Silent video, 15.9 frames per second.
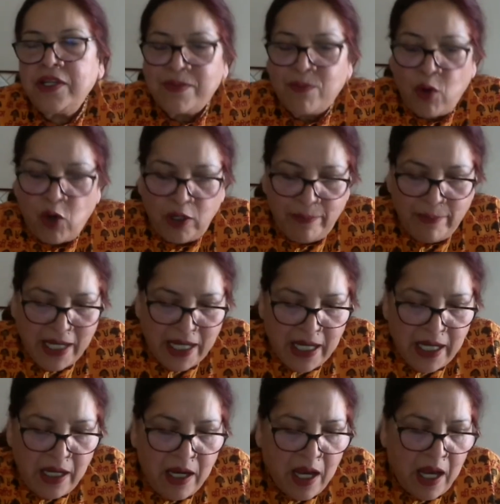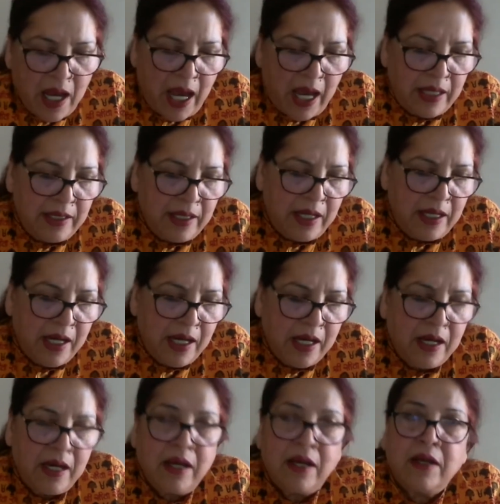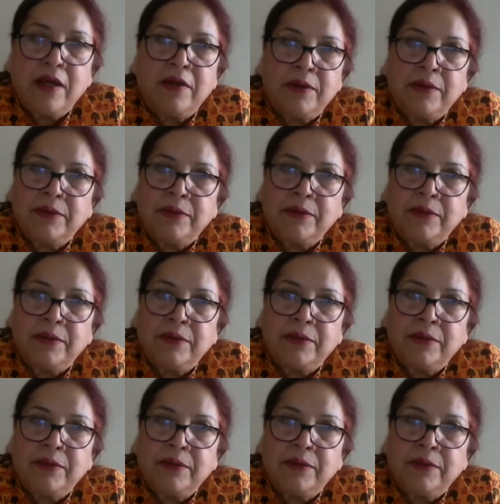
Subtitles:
small meal, and then he